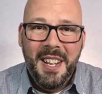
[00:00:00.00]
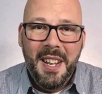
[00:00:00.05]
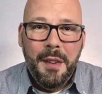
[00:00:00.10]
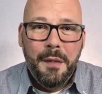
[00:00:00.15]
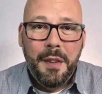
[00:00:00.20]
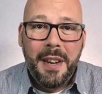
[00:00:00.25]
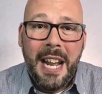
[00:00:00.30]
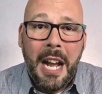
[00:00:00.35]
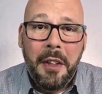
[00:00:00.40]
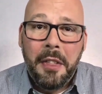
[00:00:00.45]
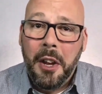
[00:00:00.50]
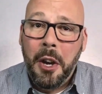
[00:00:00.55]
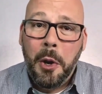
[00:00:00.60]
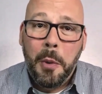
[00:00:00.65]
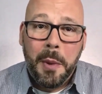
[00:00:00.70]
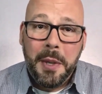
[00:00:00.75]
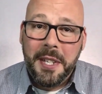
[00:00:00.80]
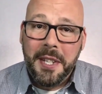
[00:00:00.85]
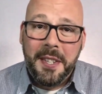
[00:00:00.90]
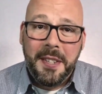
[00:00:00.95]
For now,
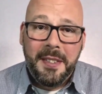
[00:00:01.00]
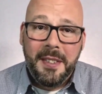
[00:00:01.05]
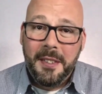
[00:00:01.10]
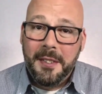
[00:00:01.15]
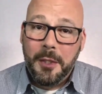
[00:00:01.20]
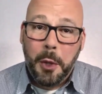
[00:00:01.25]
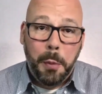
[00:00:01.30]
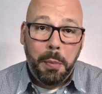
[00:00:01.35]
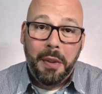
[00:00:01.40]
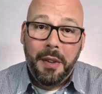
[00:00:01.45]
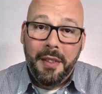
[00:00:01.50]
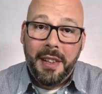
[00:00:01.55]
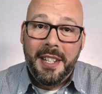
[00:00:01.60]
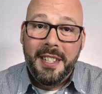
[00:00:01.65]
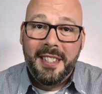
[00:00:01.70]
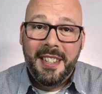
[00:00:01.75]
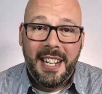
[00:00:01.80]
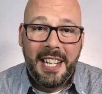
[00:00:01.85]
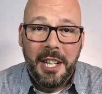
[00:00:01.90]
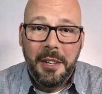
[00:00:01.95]
though, we're just so
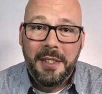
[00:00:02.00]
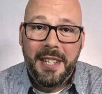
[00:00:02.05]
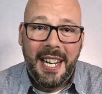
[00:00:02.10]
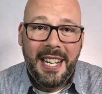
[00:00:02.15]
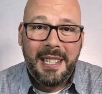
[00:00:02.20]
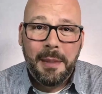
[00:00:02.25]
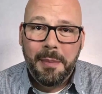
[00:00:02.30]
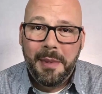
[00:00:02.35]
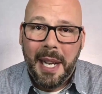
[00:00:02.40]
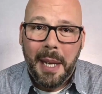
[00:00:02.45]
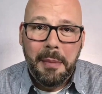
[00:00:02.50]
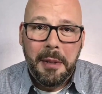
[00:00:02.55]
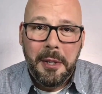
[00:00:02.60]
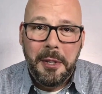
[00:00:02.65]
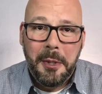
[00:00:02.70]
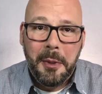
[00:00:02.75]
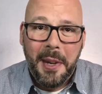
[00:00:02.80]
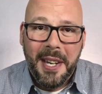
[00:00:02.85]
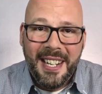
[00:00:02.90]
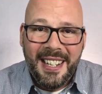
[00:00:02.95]
privileged that you take some time to
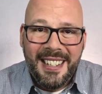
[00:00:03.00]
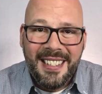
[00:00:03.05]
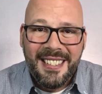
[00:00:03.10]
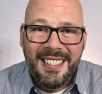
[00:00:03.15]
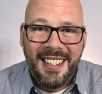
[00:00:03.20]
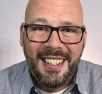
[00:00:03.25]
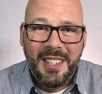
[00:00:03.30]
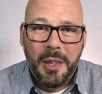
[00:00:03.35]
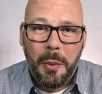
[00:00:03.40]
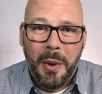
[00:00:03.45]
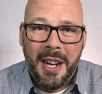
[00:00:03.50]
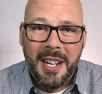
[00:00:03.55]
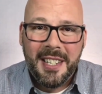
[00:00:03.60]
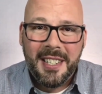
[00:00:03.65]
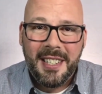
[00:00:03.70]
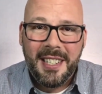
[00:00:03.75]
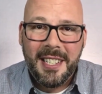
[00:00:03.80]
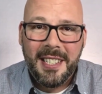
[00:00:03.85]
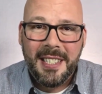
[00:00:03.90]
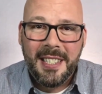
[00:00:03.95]
join us and to
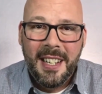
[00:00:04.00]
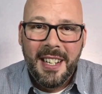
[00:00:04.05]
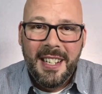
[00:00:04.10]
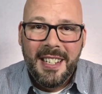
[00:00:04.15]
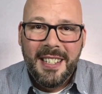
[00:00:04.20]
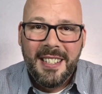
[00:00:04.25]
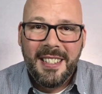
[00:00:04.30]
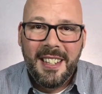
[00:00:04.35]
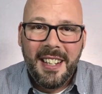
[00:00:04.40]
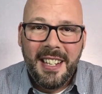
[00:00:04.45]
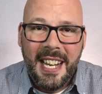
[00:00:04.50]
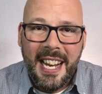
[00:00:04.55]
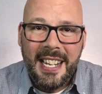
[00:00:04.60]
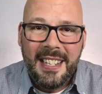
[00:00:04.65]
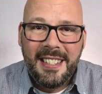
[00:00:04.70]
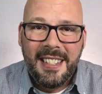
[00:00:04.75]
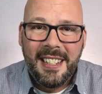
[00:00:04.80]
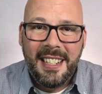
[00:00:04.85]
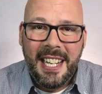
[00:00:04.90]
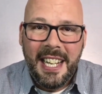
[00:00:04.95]
watch this
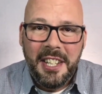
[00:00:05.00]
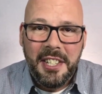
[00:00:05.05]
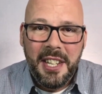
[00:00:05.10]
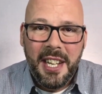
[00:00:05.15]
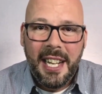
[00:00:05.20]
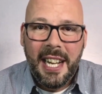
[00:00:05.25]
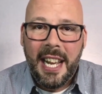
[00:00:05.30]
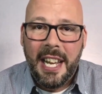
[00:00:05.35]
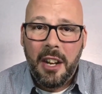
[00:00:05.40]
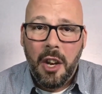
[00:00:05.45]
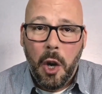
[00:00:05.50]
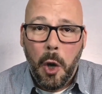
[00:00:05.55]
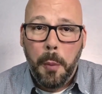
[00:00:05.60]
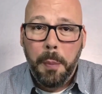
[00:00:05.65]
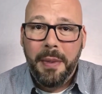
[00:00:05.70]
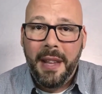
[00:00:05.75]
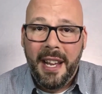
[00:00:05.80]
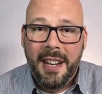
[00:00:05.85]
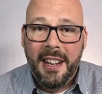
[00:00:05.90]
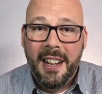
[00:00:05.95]
Sunday's teaching, and
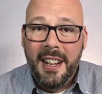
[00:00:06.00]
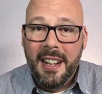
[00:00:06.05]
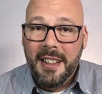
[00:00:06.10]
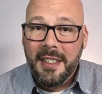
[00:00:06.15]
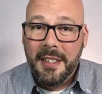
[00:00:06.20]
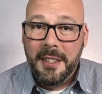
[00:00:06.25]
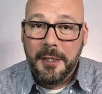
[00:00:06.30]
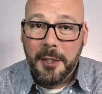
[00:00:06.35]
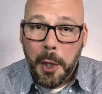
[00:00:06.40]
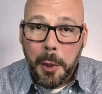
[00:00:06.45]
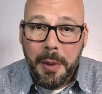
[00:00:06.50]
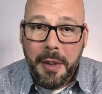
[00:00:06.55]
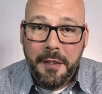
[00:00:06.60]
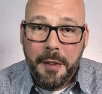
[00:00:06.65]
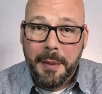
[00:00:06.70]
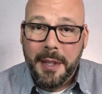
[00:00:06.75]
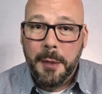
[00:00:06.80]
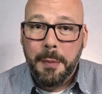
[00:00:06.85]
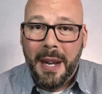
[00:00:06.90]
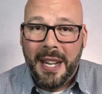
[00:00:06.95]
hope that the sermon
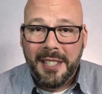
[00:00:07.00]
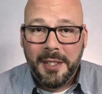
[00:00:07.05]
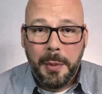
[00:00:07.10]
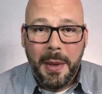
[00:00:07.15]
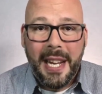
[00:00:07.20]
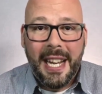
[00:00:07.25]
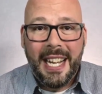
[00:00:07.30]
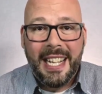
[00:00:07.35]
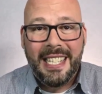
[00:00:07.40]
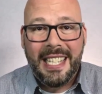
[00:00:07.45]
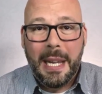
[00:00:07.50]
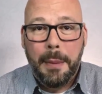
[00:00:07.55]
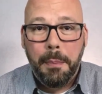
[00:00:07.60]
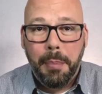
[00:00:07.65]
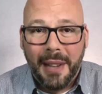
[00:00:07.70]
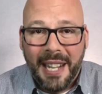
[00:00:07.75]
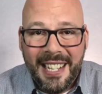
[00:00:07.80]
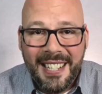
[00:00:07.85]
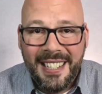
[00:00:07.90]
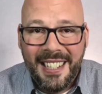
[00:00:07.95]
from this past week is a
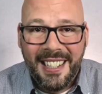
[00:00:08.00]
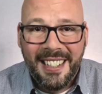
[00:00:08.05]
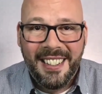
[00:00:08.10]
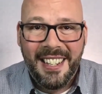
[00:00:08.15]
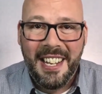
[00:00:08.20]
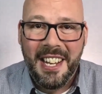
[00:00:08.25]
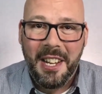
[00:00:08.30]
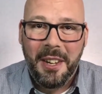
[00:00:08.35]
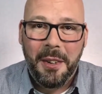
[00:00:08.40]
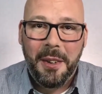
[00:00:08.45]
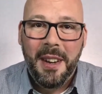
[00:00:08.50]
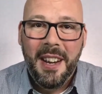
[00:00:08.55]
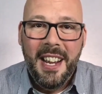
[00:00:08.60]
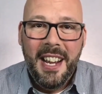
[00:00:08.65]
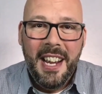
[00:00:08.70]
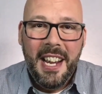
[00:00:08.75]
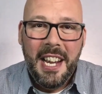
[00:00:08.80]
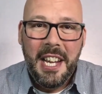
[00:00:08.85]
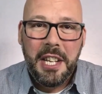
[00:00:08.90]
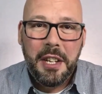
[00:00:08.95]
blessing to you
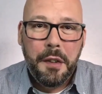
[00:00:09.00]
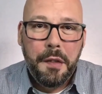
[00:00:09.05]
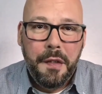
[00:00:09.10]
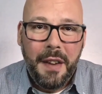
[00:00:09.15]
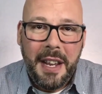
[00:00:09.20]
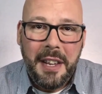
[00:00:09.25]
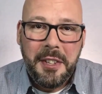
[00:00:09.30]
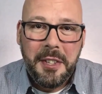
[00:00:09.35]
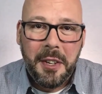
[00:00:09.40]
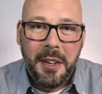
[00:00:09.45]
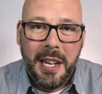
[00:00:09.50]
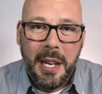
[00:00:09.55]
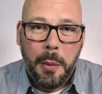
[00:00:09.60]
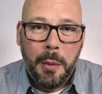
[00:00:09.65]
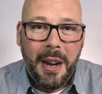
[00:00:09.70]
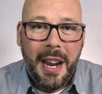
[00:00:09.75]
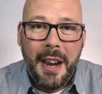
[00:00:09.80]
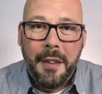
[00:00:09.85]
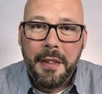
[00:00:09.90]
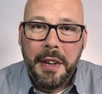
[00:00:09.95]
in your faith journey,
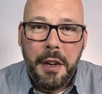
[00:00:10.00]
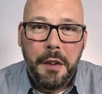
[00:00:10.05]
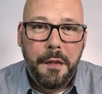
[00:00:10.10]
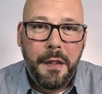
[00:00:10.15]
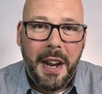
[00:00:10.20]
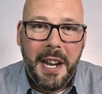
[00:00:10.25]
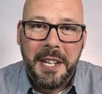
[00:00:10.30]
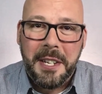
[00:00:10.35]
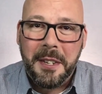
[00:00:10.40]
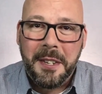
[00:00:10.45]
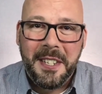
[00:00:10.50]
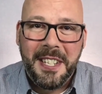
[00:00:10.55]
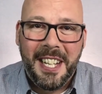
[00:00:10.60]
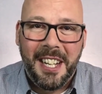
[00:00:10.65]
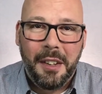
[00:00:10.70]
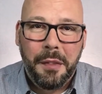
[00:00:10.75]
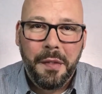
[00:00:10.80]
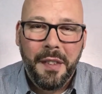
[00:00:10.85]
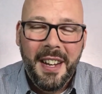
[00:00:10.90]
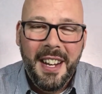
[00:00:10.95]
wherever you find
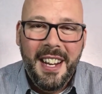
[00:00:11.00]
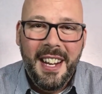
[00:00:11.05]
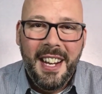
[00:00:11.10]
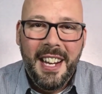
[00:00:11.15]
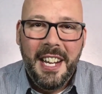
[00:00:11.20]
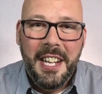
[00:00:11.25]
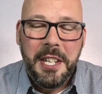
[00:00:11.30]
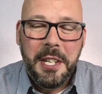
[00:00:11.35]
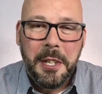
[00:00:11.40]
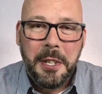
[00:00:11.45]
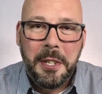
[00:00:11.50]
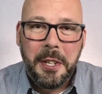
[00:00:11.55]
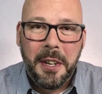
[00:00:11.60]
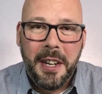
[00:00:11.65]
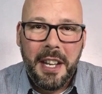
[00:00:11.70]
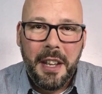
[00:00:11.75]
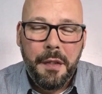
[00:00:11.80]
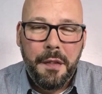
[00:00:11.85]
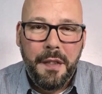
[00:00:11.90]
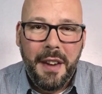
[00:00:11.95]
yourself in your
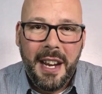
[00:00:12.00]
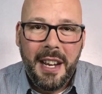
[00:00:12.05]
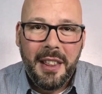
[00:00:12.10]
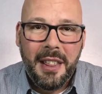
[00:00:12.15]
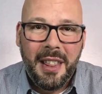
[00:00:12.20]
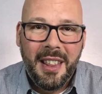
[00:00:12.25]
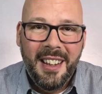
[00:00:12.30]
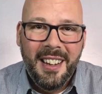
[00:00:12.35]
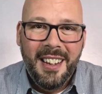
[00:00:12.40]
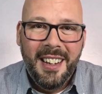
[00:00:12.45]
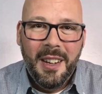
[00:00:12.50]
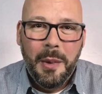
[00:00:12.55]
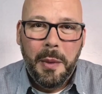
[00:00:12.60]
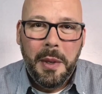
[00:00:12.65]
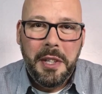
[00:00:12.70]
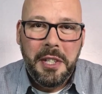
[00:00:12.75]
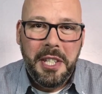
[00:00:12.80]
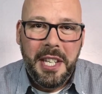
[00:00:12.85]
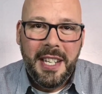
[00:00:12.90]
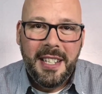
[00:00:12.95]
journey of faith
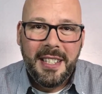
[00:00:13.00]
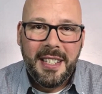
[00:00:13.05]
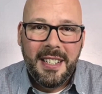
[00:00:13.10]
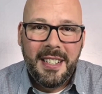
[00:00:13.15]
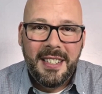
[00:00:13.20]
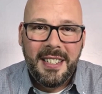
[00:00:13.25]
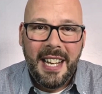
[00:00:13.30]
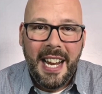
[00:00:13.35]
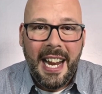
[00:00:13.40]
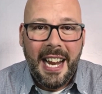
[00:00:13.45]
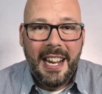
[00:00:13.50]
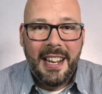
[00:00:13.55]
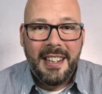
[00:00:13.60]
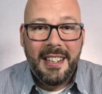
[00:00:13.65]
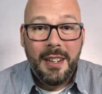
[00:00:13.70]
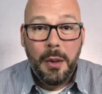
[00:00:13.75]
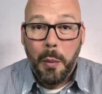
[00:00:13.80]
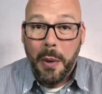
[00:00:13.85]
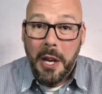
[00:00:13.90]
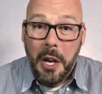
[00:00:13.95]
with Jesus.
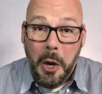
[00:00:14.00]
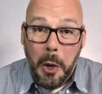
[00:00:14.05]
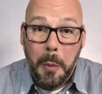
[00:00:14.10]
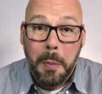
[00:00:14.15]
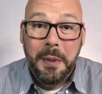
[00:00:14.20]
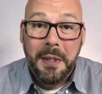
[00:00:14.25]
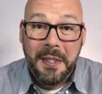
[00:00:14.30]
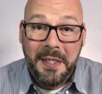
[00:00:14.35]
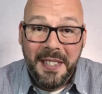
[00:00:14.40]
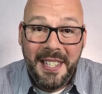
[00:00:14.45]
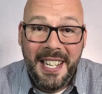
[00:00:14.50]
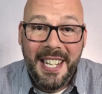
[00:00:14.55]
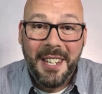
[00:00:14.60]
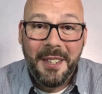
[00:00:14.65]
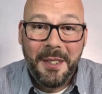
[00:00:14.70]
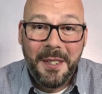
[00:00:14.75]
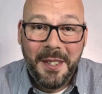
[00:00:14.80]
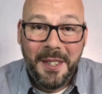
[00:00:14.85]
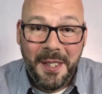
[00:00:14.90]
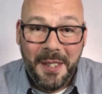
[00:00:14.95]
And we hope to see
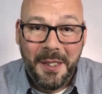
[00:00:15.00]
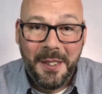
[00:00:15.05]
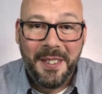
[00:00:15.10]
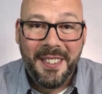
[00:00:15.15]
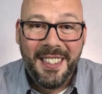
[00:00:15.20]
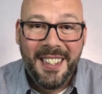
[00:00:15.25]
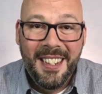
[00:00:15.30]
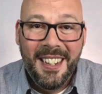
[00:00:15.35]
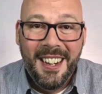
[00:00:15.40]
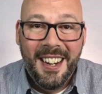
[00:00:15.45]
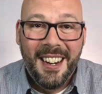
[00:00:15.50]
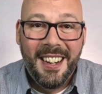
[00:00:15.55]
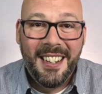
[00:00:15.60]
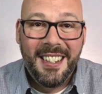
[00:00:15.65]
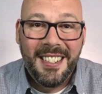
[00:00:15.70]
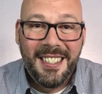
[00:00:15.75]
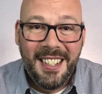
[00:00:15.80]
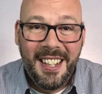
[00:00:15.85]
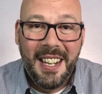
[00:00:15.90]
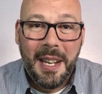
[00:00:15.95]
you soon on
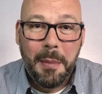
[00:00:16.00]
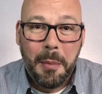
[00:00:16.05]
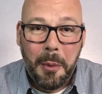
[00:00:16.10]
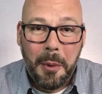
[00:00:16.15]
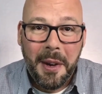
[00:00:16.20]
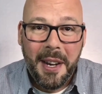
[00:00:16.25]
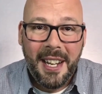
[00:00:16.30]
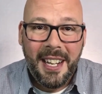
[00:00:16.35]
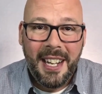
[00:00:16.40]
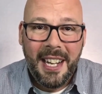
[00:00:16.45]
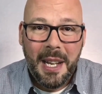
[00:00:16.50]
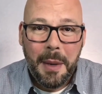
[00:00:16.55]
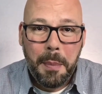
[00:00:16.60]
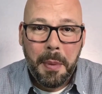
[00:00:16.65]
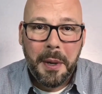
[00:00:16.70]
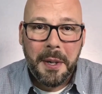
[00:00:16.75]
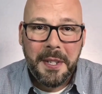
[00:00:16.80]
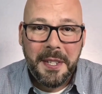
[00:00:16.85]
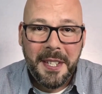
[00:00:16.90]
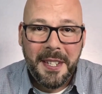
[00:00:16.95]
a Sunday morning in
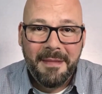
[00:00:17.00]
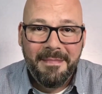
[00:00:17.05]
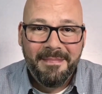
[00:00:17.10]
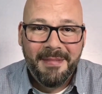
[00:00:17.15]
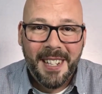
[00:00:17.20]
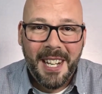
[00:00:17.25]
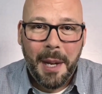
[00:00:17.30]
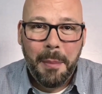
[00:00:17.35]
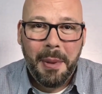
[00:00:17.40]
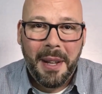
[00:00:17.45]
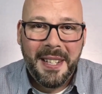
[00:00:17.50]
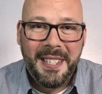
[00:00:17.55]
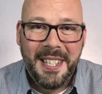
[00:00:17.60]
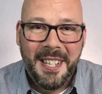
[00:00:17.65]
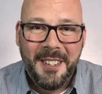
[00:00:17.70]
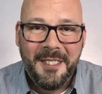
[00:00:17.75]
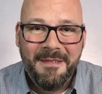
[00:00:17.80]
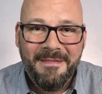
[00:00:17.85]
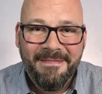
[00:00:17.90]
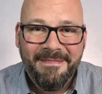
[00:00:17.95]
person. God bless you.